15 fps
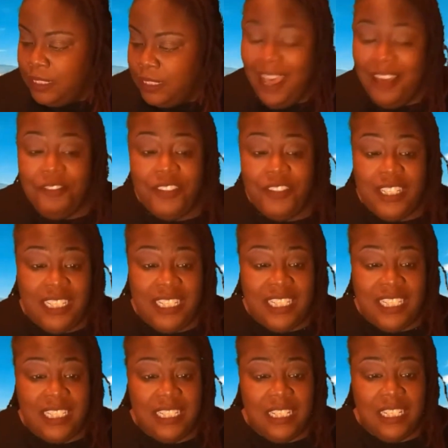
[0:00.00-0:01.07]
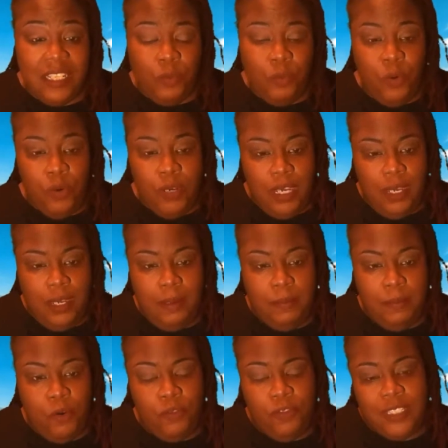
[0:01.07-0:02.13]
confidence will
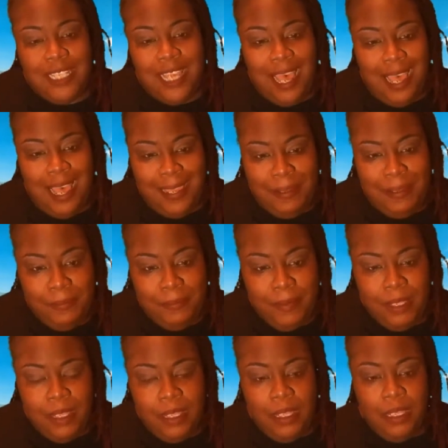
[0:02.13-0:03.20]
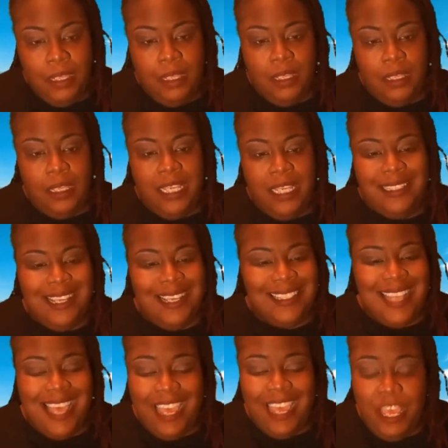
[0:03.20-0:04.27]
come over time. It
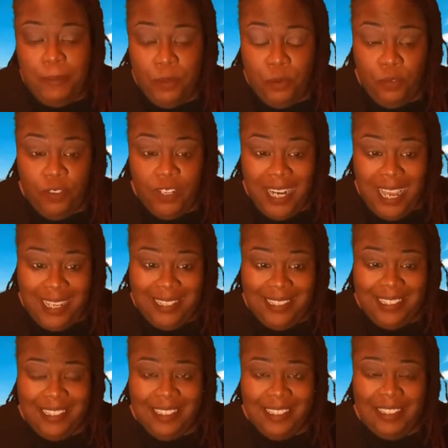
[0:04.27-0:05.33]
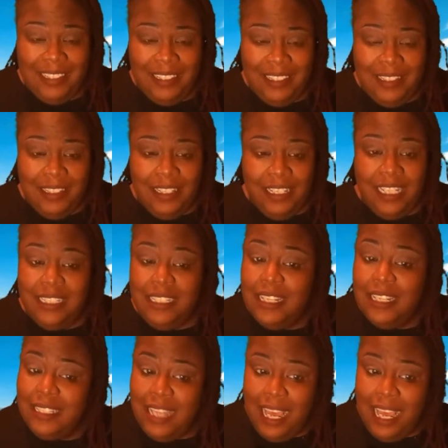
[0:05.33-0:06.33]
does not happen overnight. It does